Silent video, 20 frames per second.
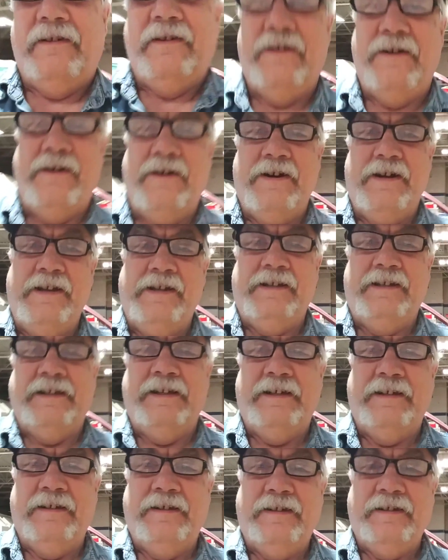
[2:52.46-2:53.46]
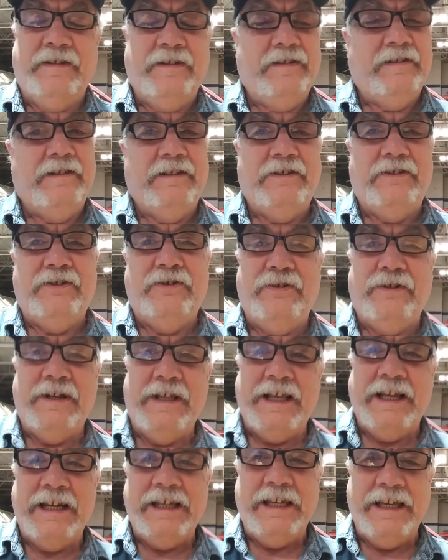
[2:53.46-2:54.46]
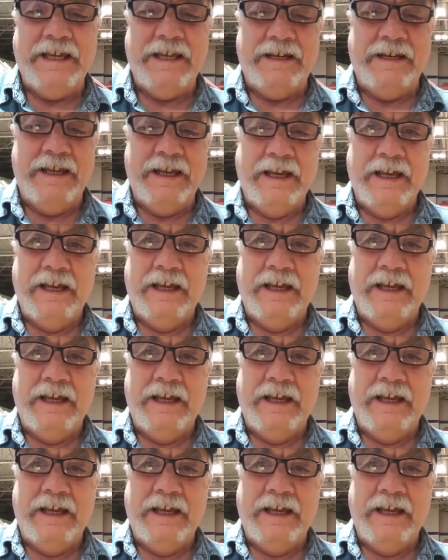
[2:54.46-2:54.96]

All right, let's try that again.